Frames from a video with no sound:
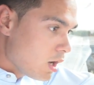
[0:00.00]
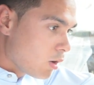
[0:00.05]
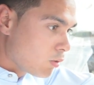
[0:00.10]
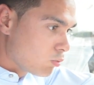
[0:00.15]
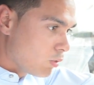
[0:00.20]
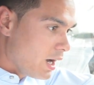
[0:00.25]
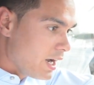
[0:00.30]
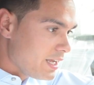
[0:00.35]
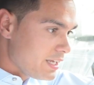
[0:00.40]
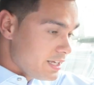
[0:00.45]

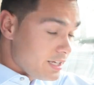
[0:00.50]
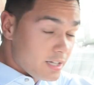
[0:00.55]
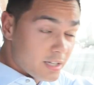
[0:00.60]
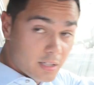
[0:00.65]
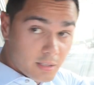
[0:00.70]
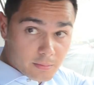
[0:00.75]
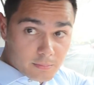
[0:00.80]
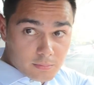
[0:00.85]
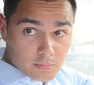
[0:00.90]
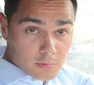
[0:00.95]
Right
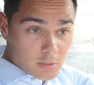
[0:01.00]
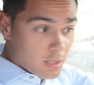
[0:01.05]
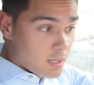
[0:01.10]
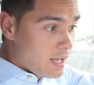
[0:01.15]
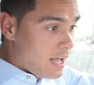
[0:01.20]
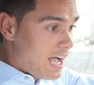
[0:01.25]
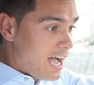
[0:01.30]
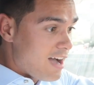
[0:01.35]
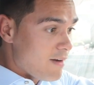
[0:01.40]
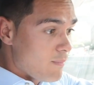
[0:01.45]
here,
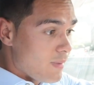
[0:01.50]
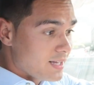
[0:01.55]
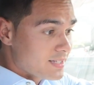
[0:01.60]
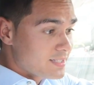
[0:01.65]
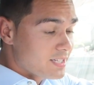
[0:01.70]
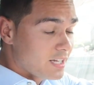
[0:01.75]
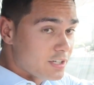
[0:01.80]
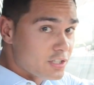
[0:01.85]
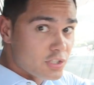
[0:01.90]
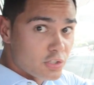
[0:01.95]
I have my
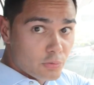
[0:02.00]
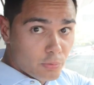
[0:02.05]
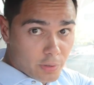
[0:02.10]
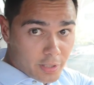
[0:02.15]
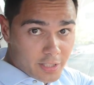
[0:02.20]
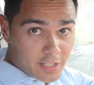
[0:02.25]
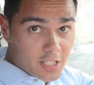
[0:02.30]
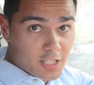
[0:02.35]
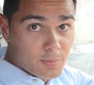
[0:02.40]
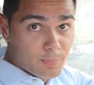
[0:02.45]

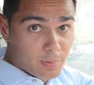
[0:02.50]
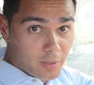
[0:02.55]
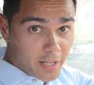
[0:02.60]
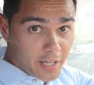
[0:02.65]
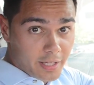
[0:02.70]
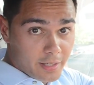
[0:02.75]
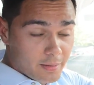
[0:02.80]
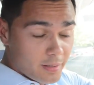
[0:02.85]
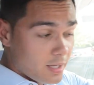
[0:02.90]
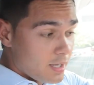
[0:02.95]
touchscreen
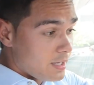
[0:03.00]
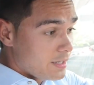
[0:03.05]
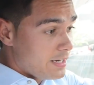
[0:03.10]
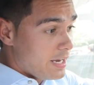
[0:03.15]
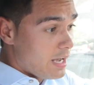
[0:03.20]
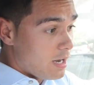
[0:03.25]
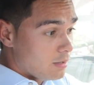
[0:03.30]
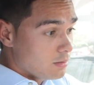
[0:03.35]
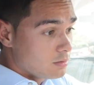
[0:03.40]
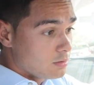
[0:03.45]
display.
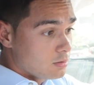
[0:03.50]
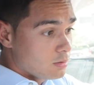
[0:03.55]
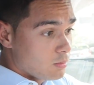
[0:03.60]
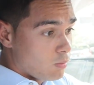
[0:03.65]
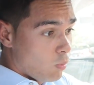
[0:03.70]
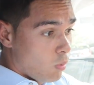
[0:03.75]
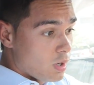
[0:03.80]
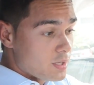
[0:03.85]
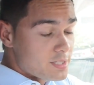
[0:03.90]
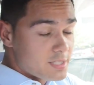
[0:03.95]
Now,
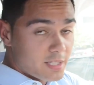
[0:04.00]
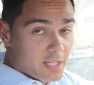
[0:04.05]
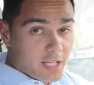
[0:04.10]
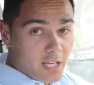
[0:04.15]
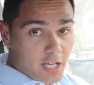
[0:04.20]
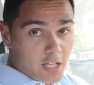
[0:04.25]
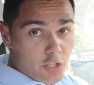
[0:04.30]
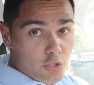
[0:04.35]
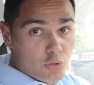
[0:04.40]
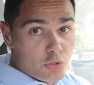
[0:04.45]
once
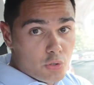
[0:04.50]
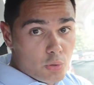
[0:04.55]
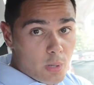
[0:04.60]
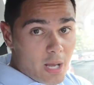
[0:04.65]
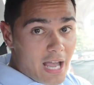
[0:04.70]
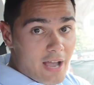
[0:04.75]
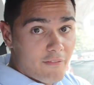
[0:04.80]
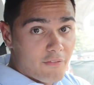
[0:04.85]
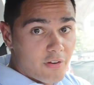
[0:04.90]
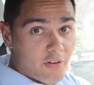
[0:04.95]
again, you do
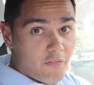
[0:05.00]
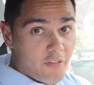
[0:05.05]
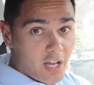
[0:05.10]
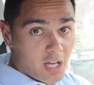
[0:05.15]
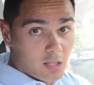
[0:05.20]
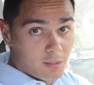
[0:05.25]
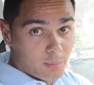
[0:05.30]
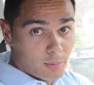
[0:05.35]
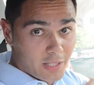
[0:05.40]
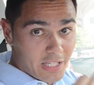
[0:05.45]
have an
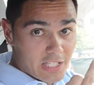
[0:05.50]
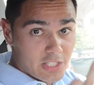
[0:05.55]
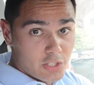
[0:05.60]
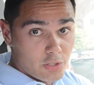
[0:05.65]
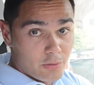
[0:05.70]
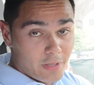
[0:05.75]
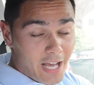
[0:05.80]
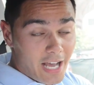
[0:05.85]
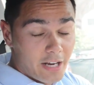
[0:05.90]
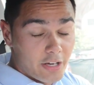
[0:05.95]
available
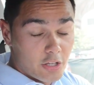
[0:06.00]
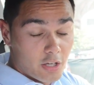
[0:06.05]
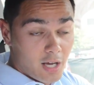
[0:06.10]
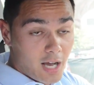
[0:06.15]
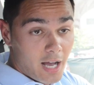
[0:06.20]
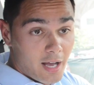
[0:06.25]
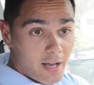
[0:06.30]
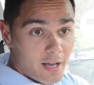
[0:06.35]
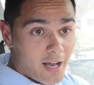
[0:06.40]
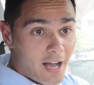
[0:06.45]
Entune
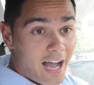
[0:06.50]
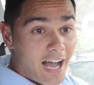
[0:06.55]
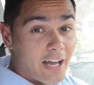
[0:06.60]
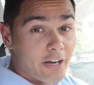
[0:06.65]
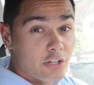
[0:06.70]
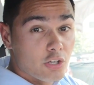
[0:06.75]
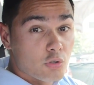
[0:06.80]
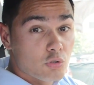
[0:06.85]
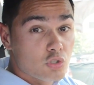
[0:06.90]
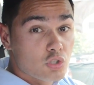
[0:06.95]

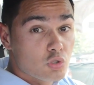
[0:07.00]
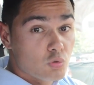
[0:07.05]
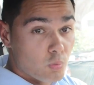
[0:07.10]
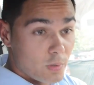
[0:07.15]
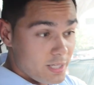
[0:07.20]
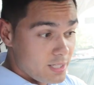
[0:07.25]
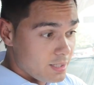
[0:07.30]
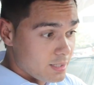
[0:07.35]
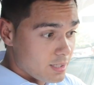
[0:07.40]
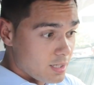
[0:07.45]
Audio
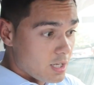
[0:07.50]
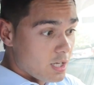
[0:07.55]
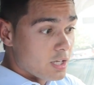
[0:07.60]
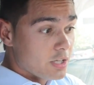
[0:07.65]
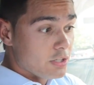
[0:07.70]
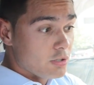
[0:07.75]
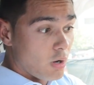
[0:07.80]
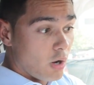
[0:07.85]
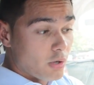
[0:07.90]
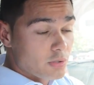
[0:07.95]
Suite.
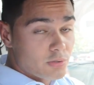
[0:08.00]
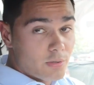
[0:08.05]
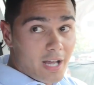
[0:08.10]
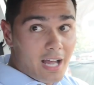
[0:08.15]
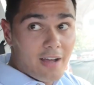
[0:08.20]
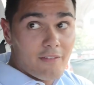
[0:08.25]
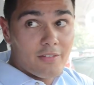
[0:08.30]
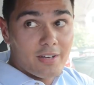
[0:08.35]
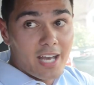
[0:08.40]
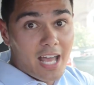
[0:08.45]
You also
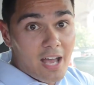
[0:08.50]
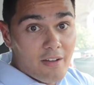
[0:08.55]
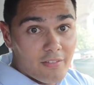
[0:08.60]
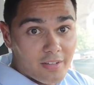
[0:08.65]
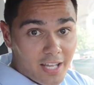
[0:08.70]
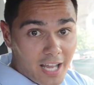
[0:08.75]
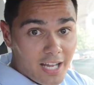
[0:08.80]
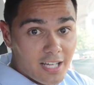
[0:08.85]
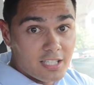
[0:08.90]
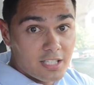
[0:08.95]
have a
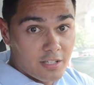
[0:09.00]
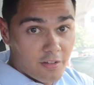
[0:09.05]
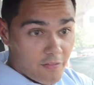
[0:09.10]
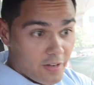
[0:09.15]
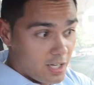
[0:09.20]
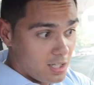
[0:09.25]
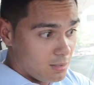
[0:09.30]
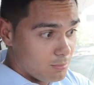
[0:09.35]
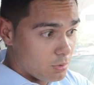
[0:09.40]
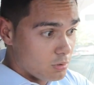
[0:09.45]
navigation
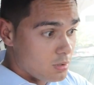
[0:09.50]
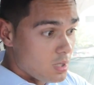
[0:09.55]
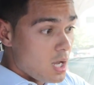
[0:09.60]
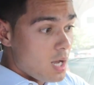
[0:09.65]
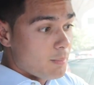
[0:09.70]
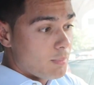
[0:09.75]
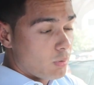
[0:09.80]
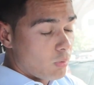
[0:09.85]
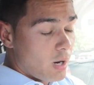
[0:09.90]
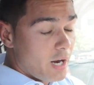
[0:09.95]
available,
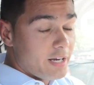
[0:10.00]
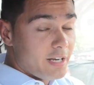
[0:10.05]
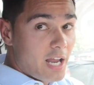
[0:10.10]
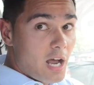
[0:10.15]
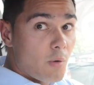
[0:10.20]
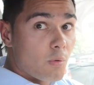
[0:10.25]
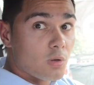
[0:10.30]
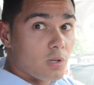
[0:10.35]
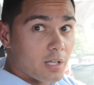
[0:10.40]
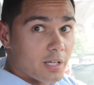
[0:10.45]
but right
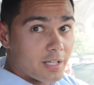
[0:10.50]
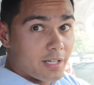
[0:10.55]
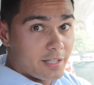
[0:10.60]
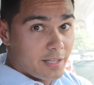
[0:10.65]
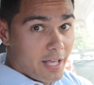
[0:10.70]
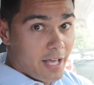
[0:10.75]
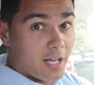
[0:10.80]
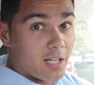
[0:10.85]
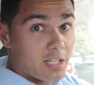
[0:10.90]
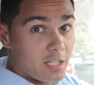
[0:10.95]
now we're looking at
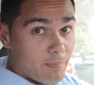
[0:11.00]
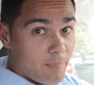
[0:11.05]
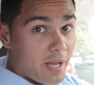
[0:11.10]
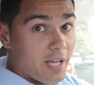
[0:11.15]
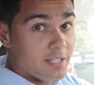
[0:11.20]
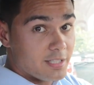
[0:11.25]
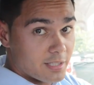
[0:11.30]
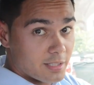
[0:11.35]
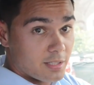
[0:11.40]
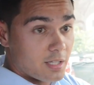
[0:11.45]
the LE
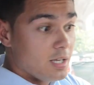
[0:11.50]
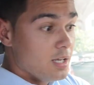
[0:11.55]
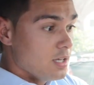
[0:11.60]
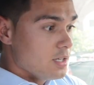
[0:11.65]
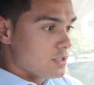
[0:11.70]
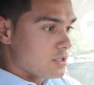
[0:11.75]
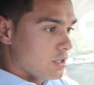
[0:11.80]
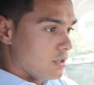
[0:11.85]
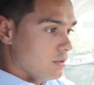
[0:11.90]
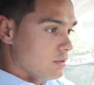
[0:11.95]
Basic.
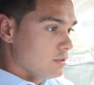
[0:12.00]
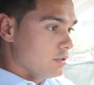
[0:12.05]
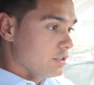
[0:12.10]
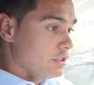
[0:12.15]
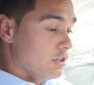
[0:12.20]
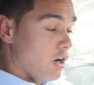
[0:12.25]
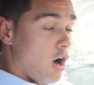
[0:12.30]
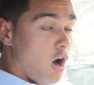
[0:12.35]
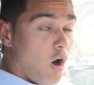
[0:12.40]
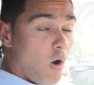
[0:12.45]
So
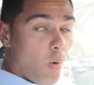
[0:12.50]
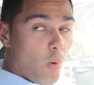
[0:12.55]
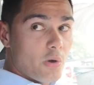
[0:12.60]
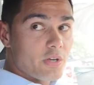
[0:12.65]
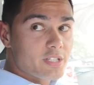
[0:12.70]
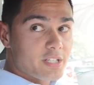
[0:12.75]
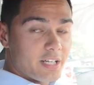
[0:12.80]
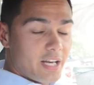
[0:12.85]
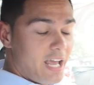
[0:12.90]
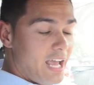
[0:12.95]
you're
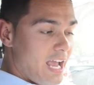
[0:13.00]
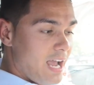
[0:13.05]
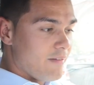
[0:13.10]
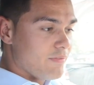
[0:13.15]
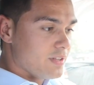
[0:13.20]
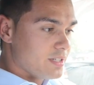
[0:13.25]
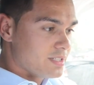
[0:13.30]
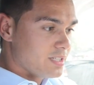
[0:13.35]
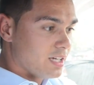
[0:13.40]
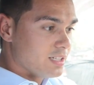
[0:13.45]
always going to have
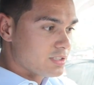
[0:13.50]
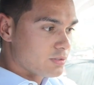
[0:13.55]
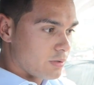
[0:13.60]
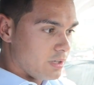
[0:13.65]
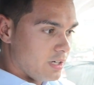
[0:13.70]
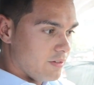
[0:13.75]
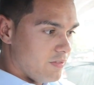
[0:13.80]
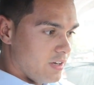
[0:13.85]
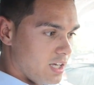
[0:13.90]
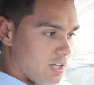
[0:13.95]
the
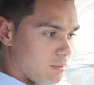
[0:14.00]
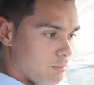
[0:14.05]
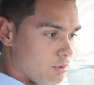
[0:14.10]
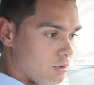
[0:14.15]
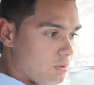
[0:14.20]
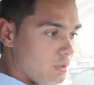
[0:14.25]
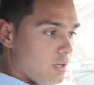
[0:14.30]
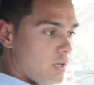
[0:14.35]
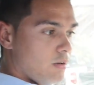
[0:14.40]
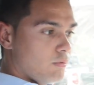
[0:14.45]
touchscreen
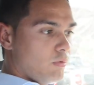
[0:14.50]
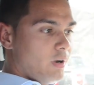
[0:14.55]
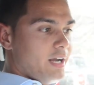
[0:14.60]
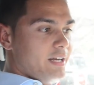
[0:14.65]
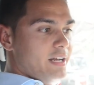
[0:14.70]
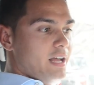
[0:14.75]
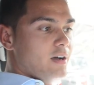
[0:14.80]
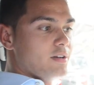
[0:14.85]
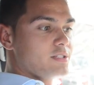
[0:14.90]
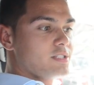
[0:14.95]
available. Right
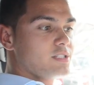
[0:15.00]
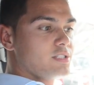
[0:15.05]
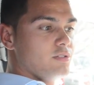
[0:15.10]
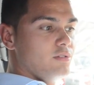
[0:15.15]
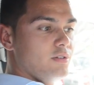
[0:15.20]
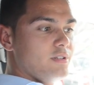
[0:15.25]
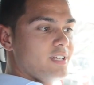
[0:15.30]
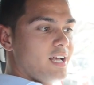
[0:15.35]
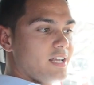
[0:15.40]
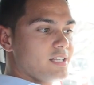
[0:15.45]
now, as
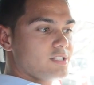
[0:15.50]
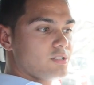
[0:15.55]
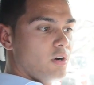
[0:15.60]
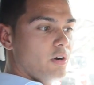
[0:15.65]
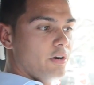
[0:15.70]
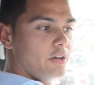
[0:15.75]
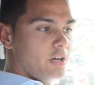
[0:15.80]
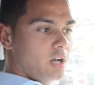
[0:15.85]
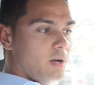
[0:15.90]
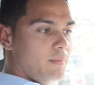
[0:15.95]
soon as I
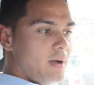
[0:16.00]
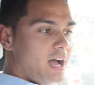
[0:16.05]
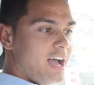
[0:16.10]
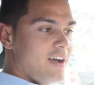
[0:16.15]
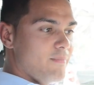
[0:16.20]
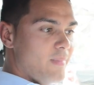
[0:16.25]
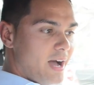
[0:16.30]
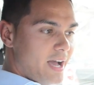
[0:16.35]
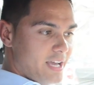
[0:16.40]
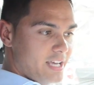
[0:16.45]
start it up, I
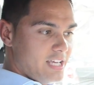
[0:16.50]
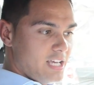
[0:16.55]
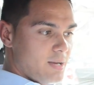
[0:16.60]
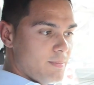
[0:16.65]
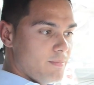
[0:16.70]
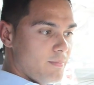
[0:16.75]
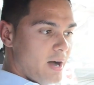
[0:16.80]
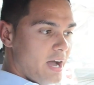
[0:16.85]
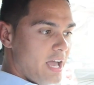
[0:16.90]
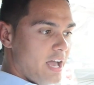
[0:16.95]
have my
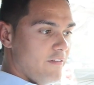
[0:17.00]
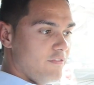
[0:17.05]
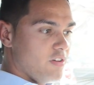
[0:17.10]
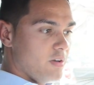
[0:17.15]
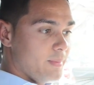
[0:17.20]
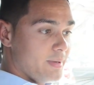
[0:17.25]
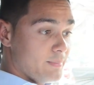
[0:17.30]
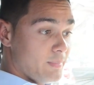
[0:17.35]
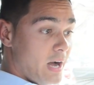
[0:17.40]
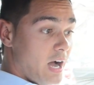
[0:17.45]
AM, my
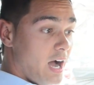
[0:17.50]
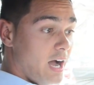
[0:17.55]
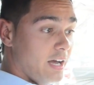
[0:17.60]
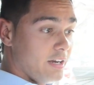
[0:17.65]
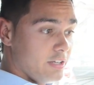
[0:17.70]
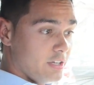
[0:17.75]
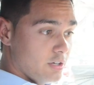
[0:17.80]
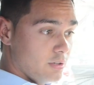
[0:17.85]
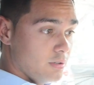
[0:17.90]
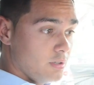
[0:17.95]
FM, and my
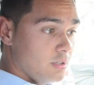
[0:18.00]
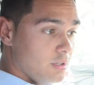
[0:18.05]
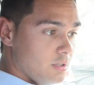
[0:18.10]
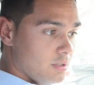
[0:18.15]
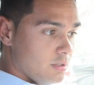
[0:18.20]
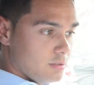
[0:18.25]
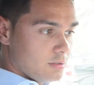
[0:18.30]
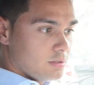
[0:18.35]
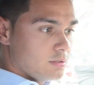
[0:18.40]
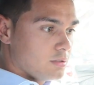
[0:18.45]
audio
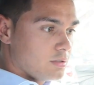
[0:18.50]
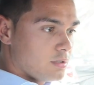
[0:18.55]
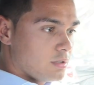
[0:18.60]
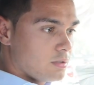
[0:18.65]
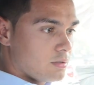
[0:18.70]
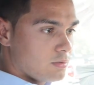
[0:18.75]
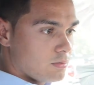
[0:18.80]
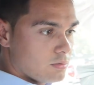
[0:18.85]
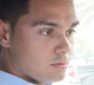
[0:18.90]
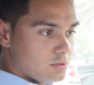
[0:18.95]

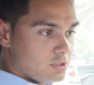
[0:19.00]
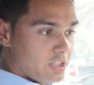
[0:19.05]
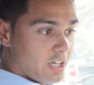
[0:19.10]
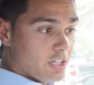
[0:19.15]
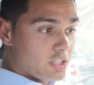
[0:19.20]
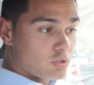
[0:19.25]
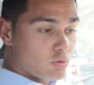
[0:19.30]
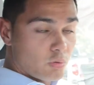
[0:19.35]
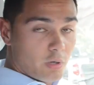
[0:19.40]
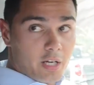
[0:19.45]

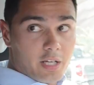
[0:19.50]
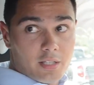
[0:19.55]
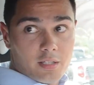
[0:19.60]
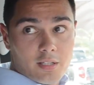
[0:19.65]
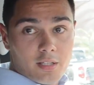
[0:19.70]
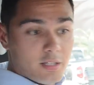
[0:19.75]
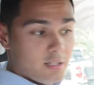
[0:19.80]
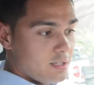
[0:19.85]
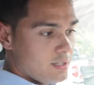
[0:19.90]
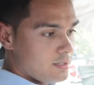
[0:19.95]
touchscreen,
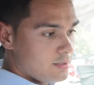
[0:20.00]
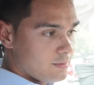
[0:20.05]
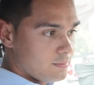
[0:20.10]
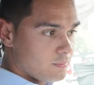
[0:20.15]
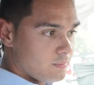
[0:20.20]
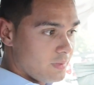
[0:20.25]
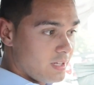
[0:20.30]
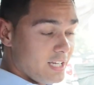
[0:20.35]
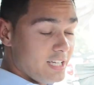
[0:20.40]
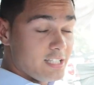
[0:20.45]

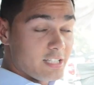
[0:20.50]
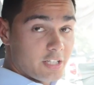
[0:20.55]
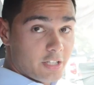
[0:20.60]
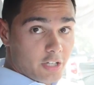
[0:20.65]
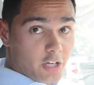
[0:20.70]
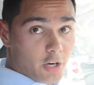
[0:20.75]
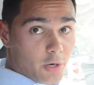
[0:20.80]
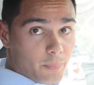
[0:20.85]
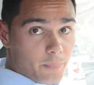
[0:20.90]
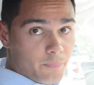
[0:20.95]
easy to
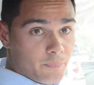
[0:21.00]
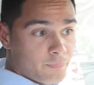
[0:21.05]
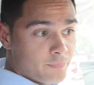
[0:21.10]
go.